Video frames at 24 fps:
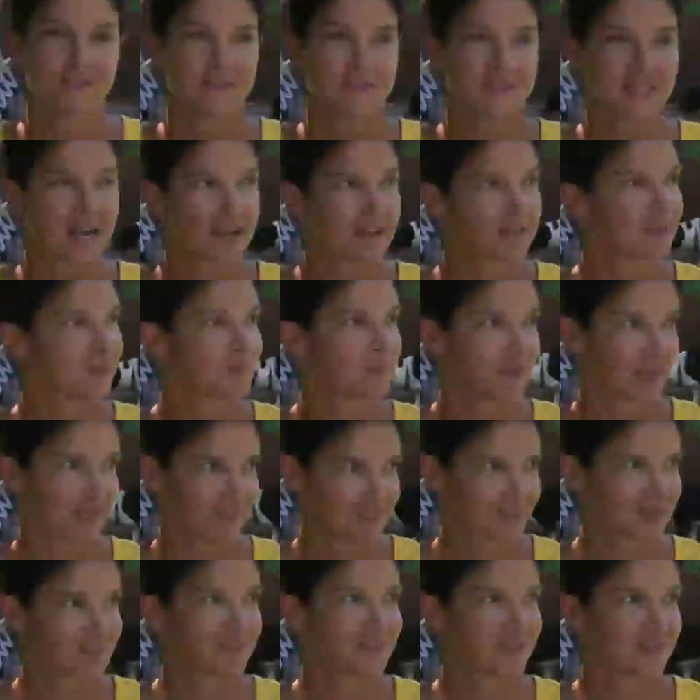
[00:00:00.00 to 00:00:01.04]
Not the
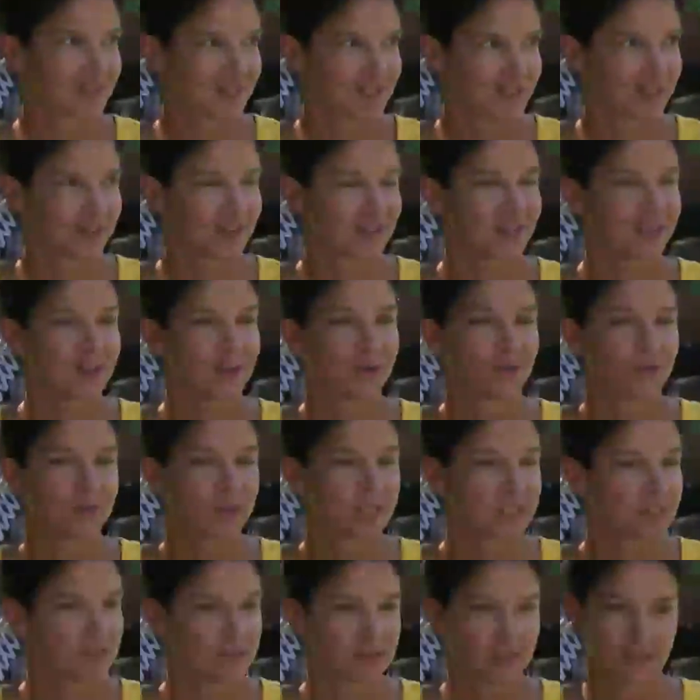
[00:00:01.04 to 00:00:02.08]
best scenario.
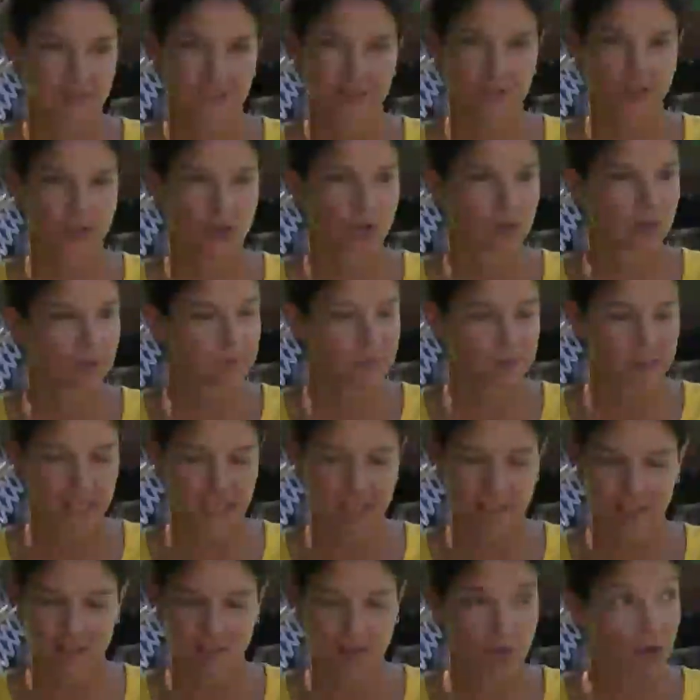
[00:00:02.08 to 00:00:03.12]
You're
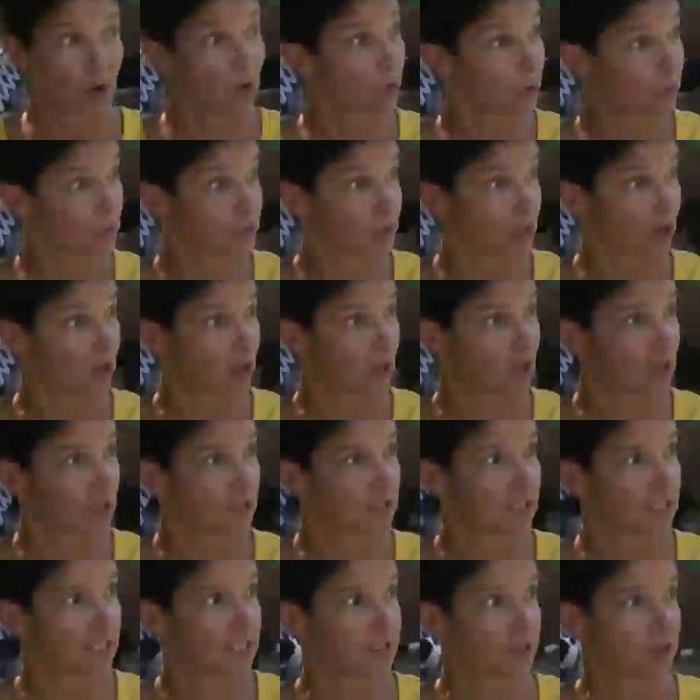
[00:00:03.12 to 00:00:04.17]
taking a cold
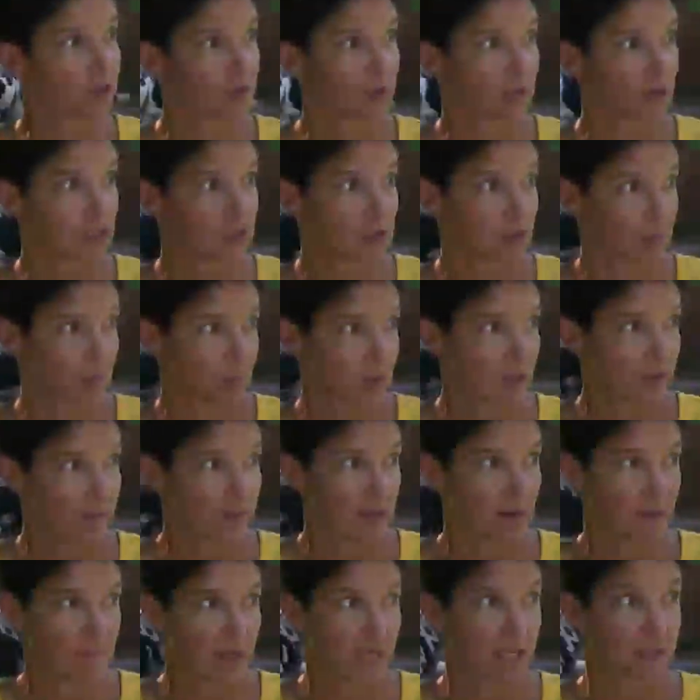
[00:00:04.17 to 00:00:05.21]
dog and you're going to run
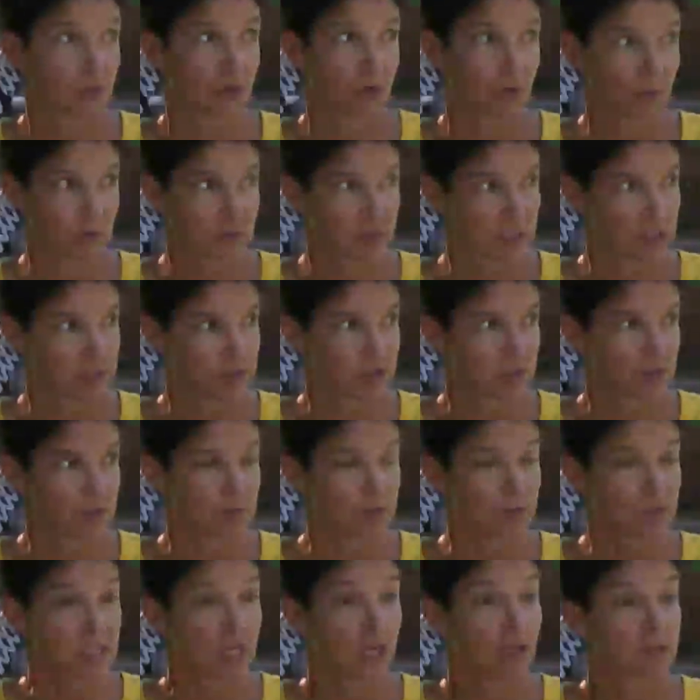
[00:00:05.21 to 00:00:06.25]
them on cold
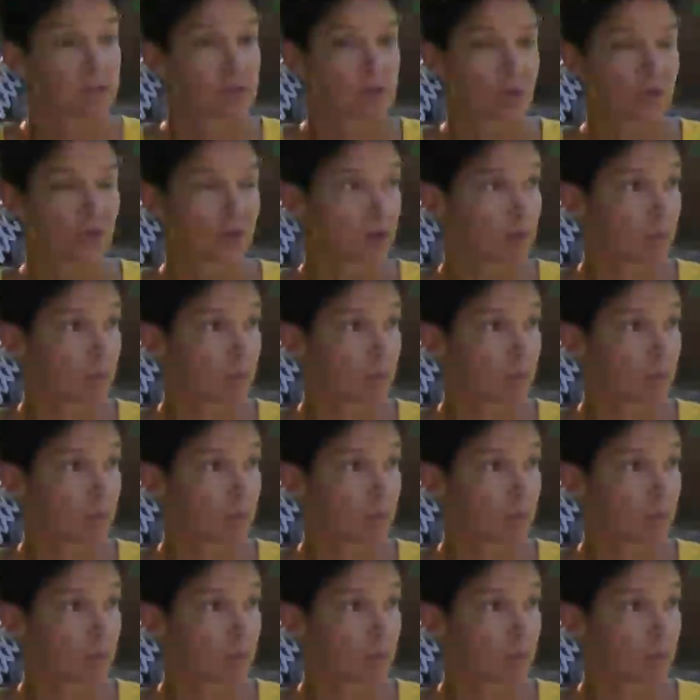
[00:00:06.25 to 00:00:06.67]
tissues, so